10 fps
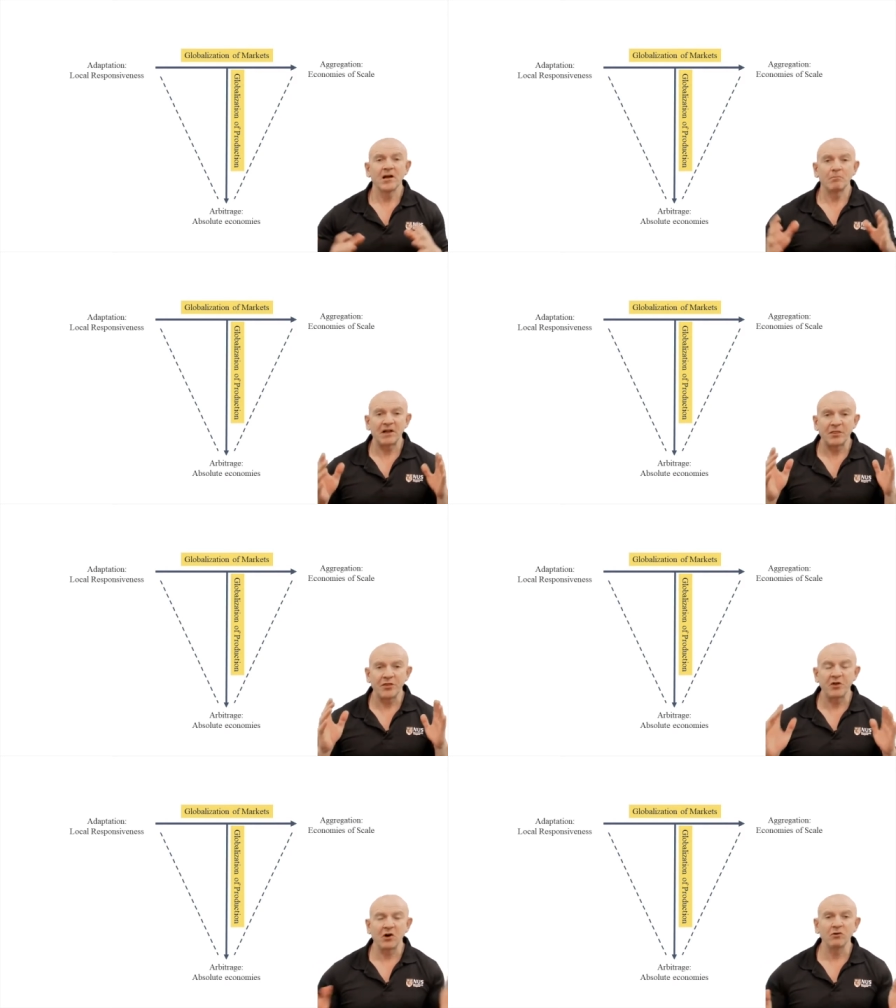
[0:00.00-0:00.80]
But
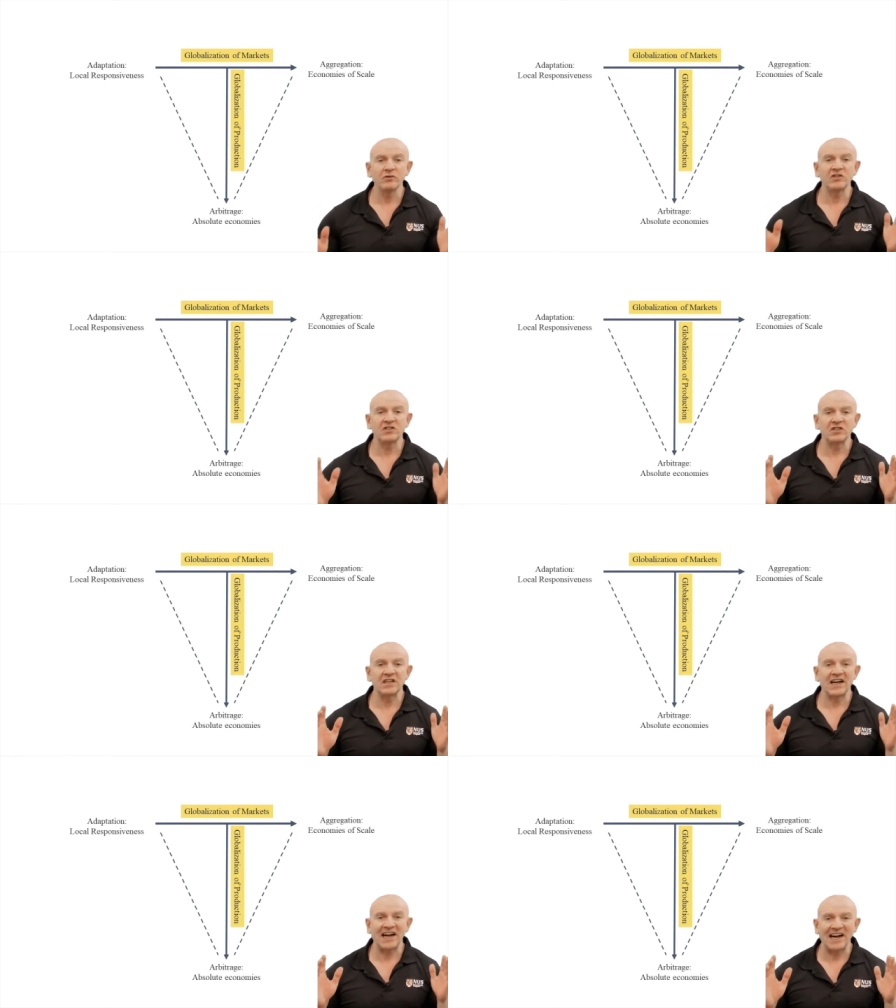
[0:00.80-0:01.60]
those
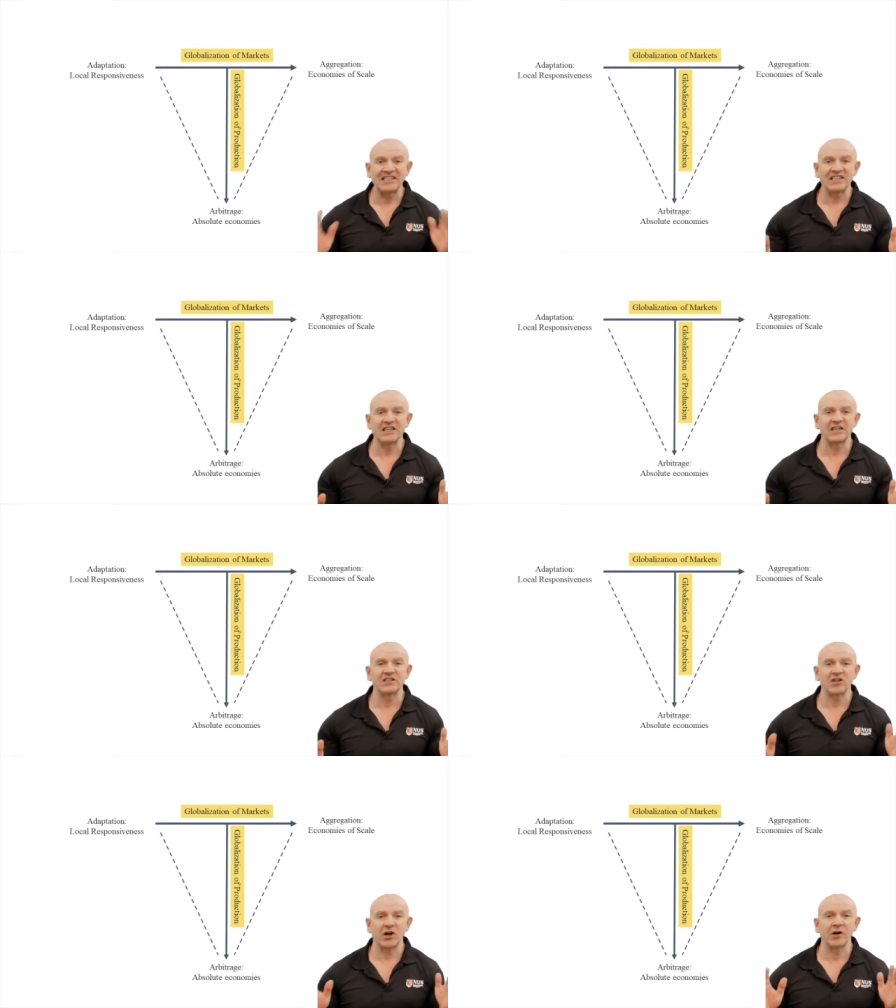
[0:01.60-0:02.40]

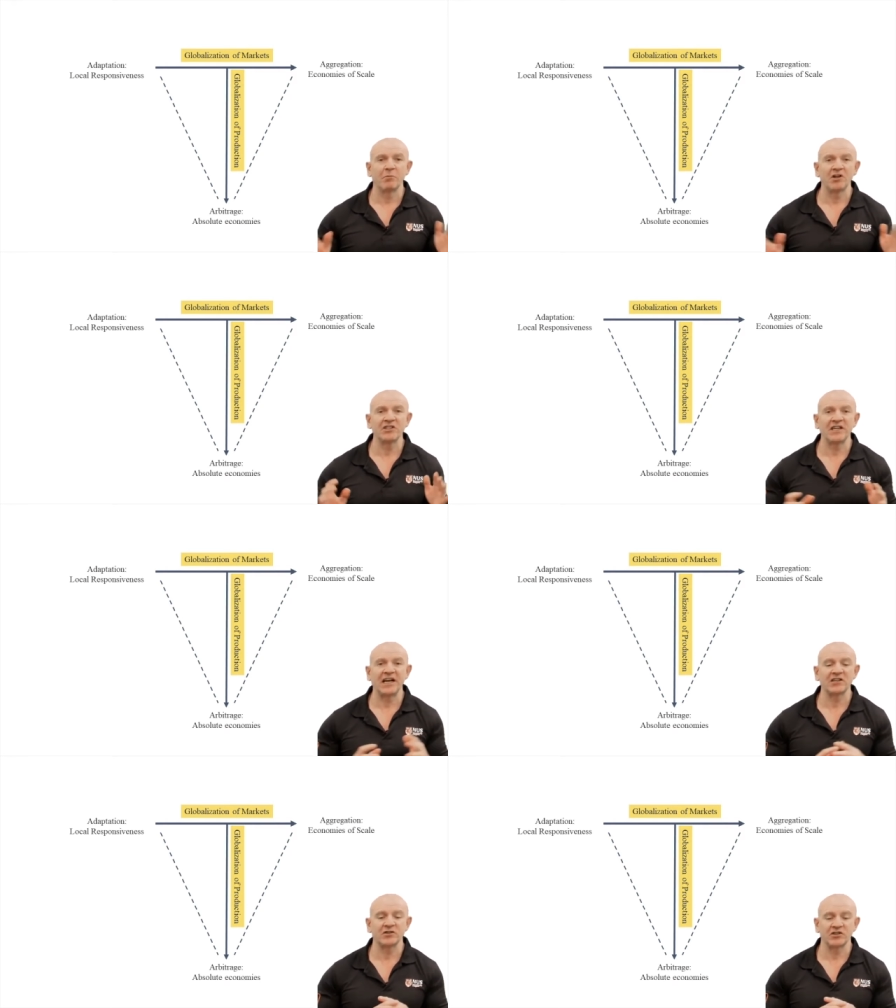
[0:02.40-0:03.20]
ideas on
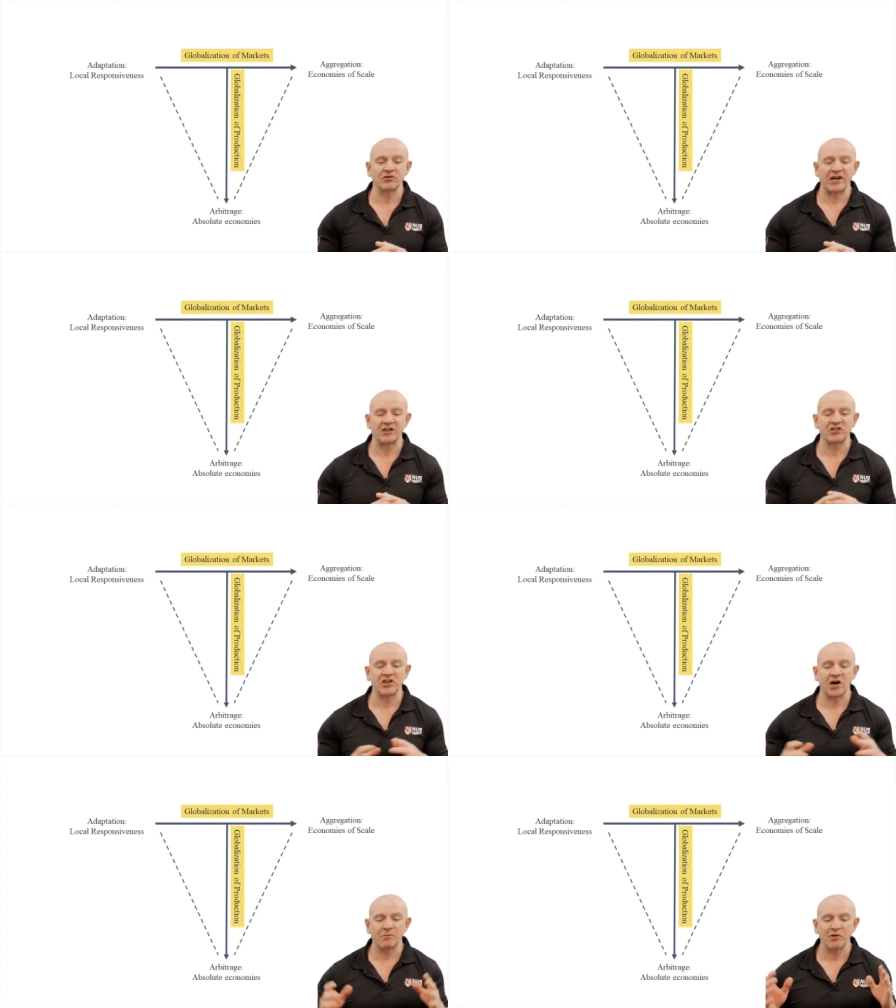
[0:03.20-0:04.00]
multinational
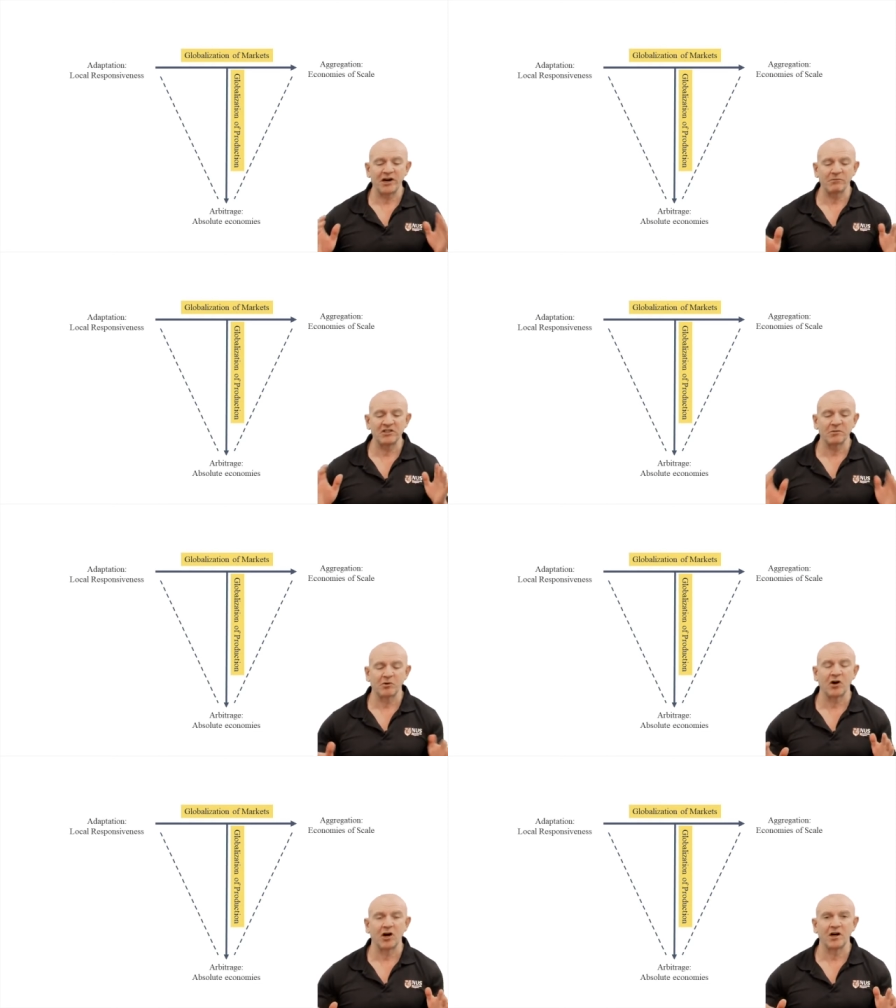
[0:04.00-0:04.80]
strategy are premised
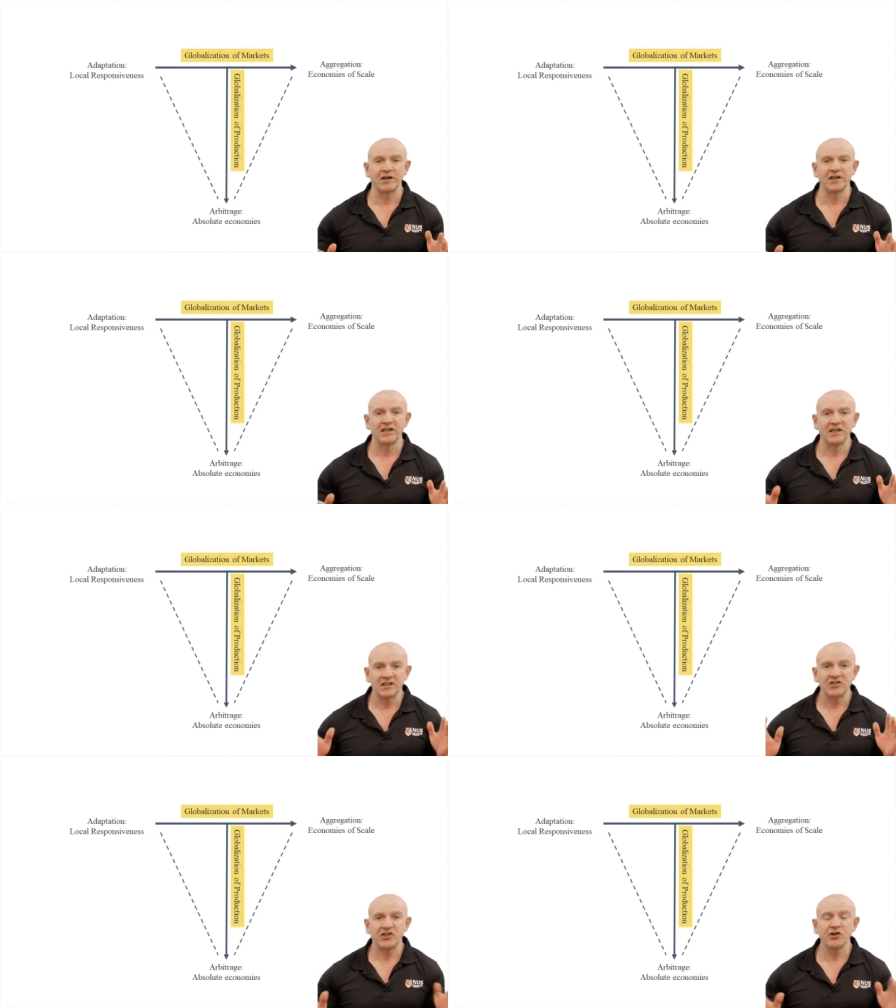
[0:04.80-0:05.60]
upon
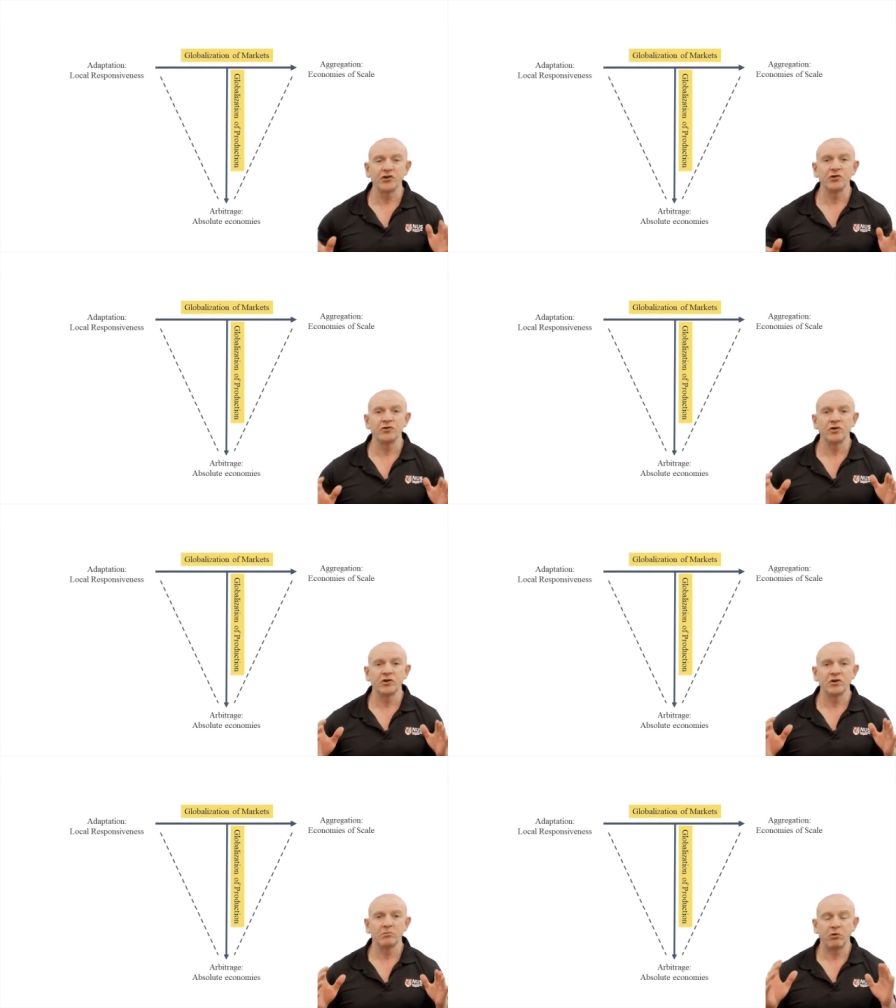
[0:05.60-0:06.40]
2
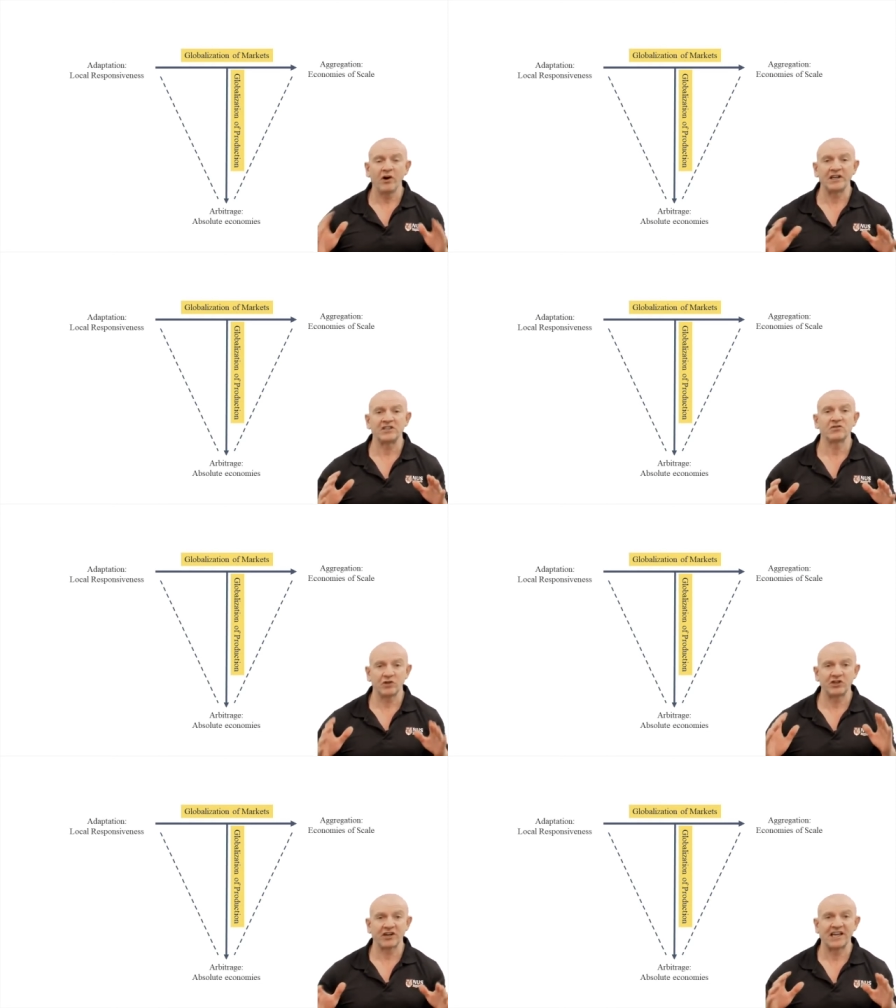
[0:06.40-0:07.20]
points,
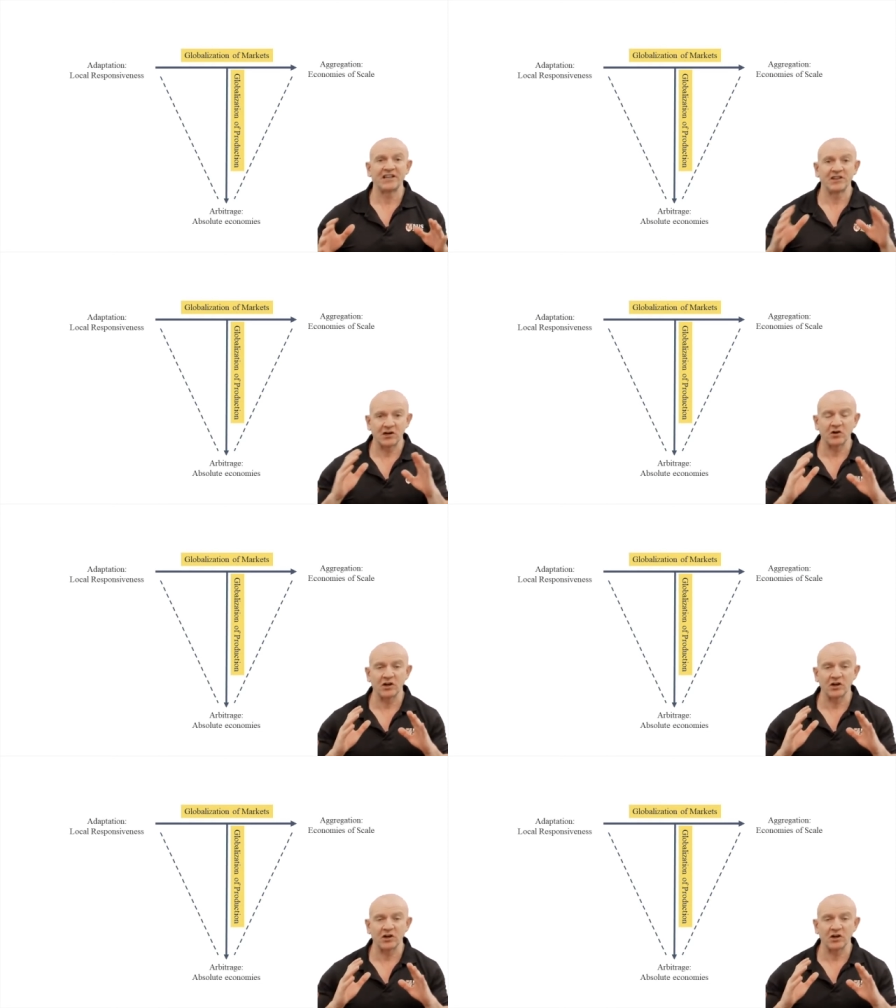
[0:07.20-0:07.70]
which are again